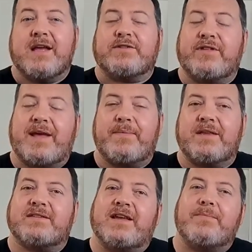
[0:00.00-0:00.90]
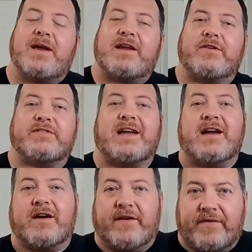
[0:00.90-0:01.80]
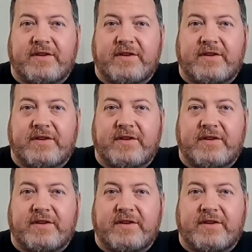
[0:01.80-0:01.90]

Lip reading: So that being said, Mike here signing off.